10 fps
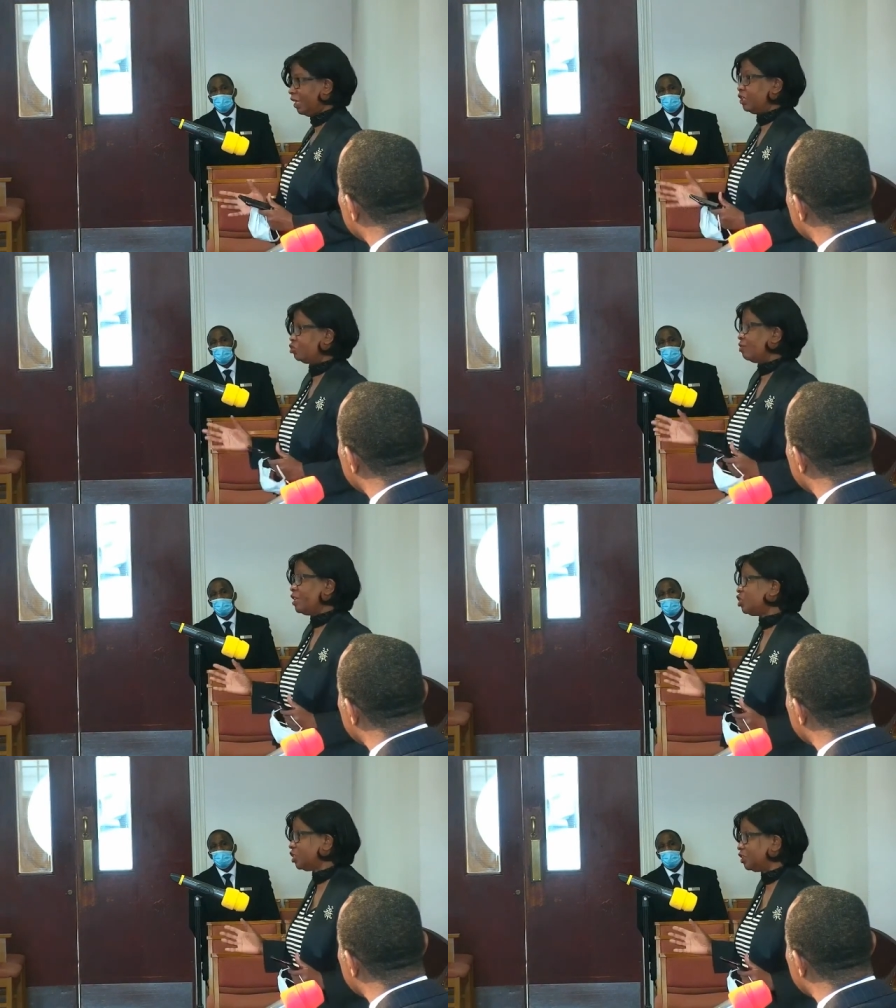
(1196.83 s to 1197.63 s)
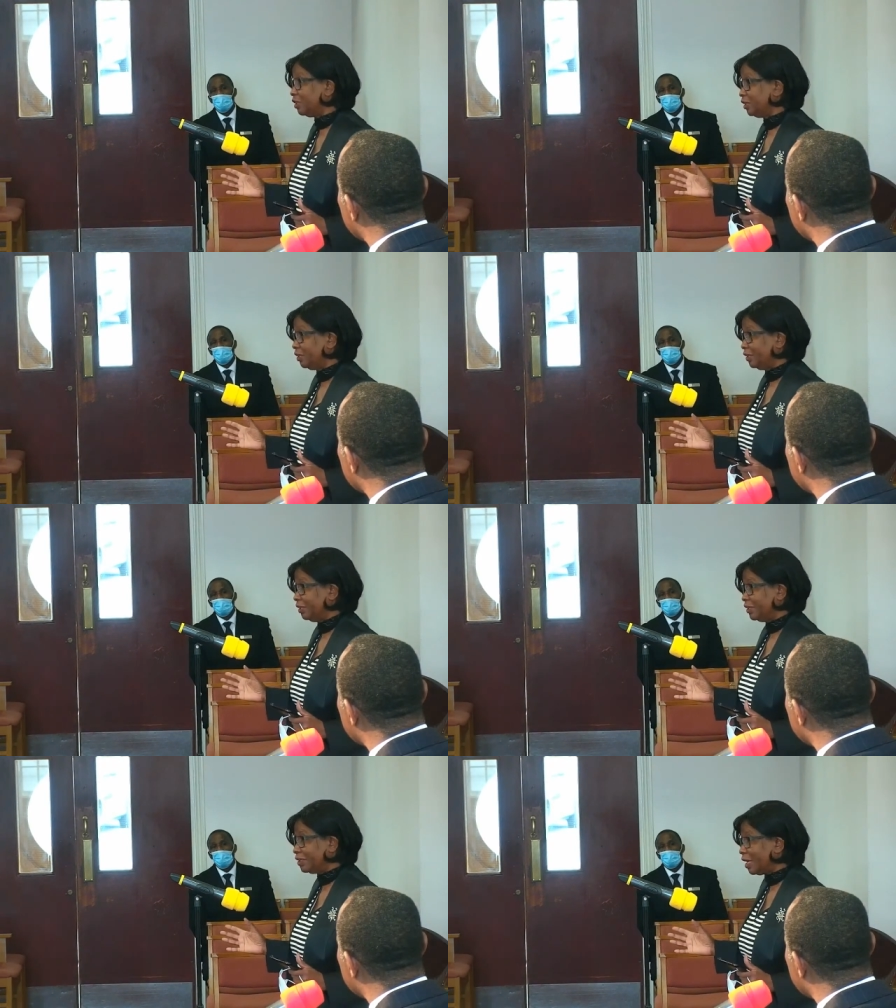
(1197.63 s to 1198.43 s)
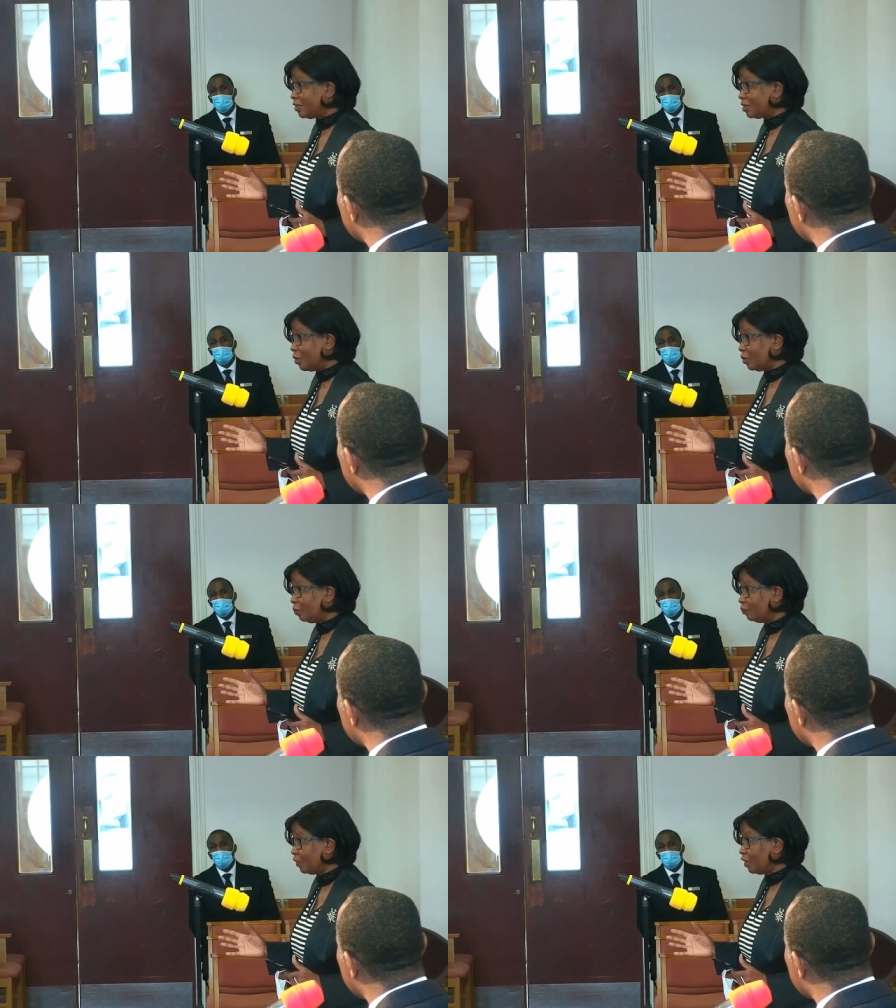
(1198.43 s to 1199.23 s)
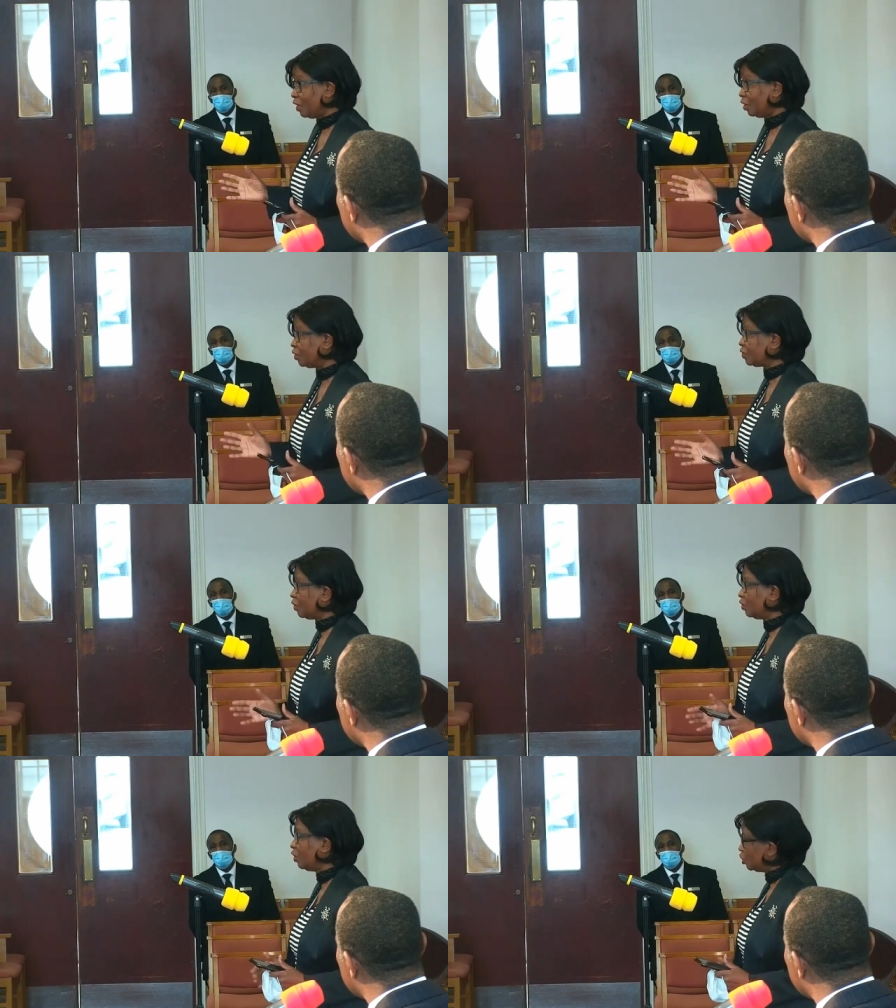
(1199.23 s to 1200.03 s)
is tradition. Isn't that so? You know, so